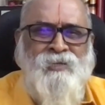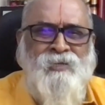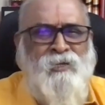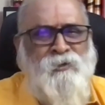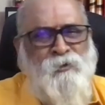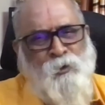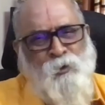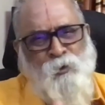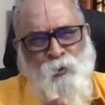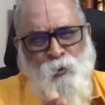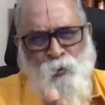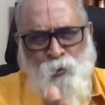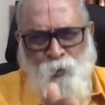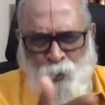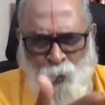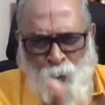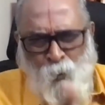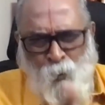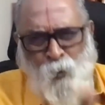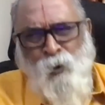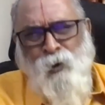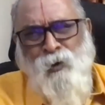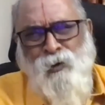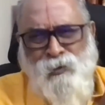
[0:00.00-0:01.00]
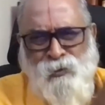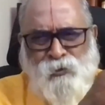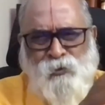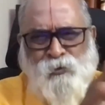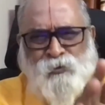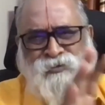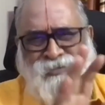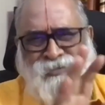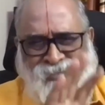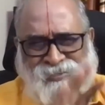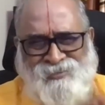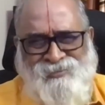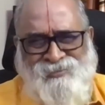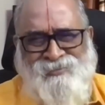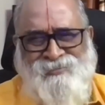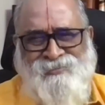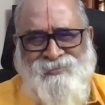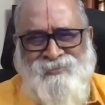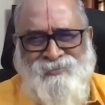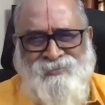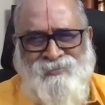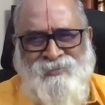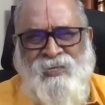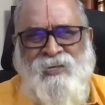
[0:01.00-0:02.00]
that you know all those
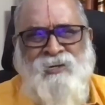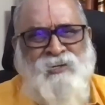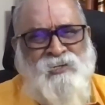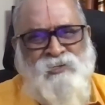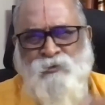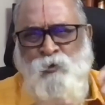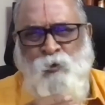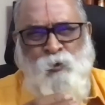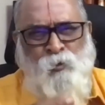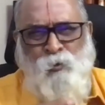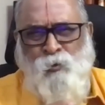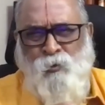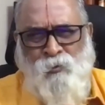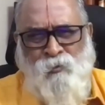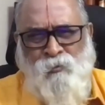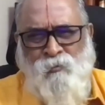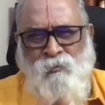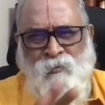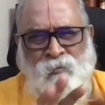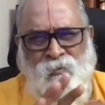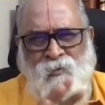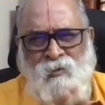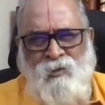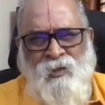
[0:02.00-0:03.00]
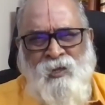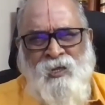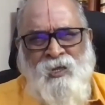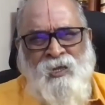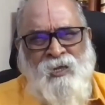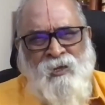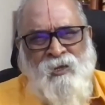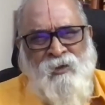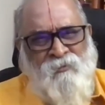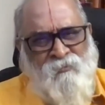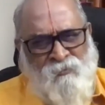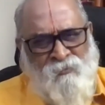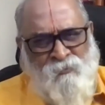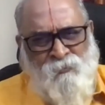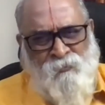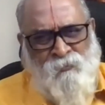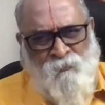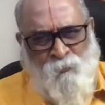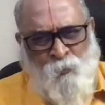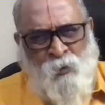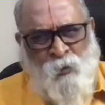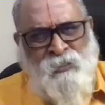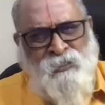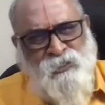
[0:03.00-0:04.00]
things. There is no...
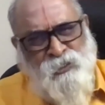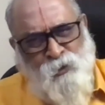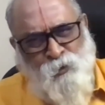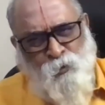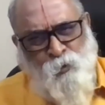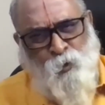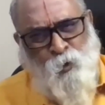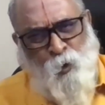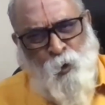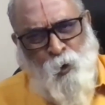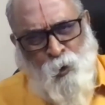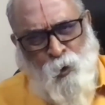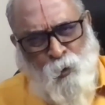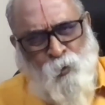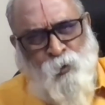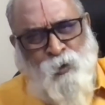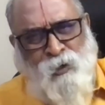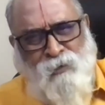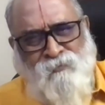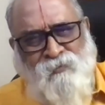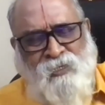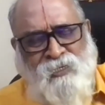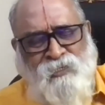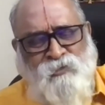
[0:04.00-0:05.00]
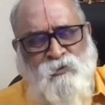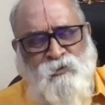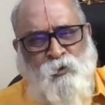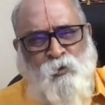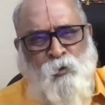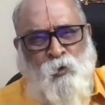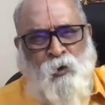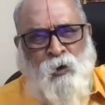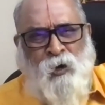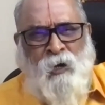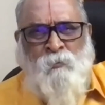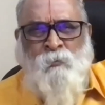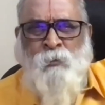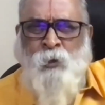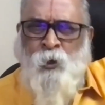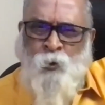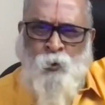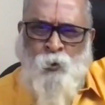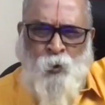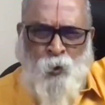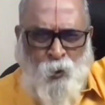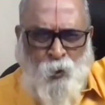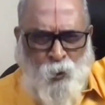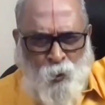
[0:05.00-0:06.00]
Once you go out of this Gurukulam,
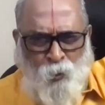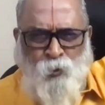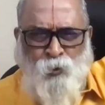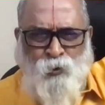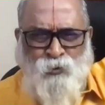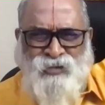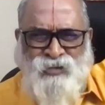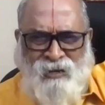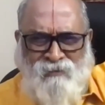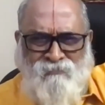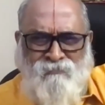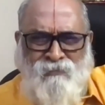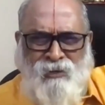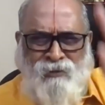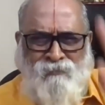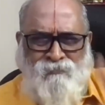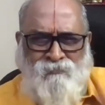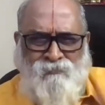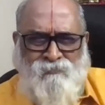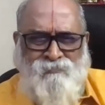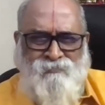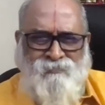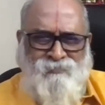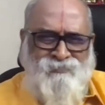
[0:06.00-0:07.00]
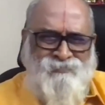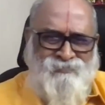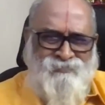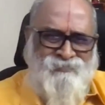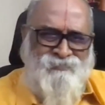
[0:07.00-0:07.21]
you know how to survive.